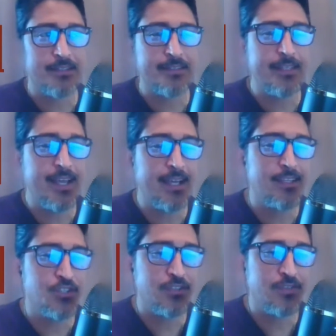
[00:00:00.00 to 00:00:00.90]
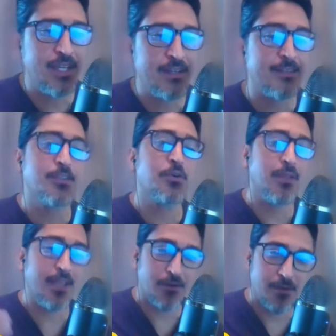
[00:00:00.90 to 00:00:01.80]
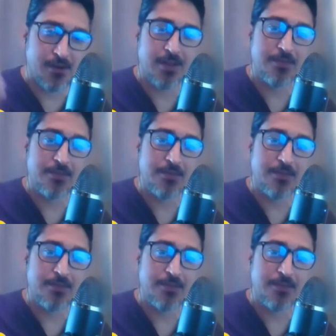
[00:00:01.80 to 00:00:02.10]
see that just yet until later on.